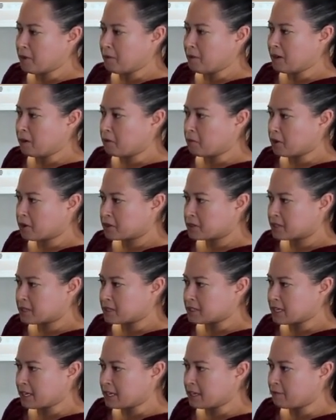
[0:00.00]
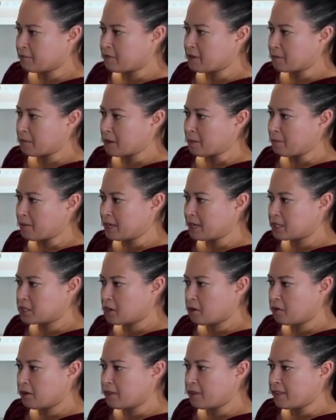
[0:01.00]
but it works because I can fit my big
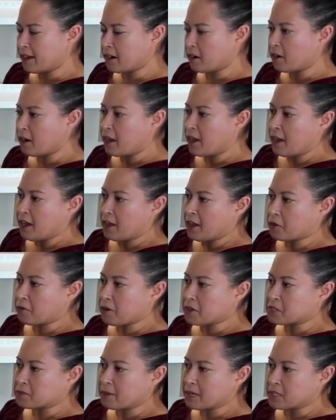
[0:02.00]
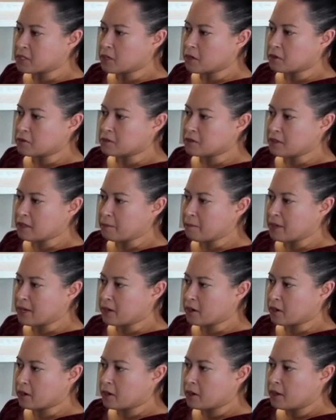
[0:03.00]
toe in there and the rest of my toes in the
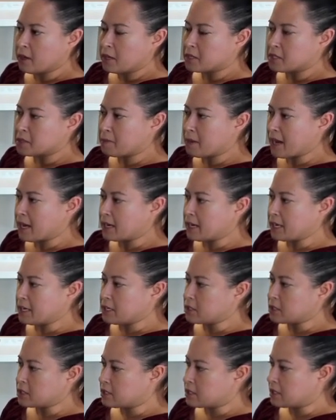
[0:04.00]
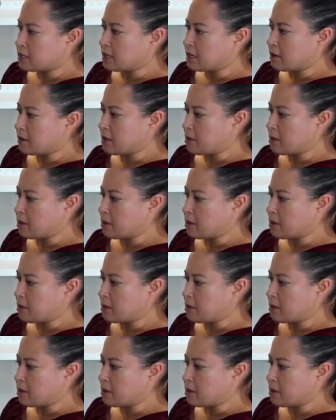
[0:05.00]
bigger spot, and I just uh,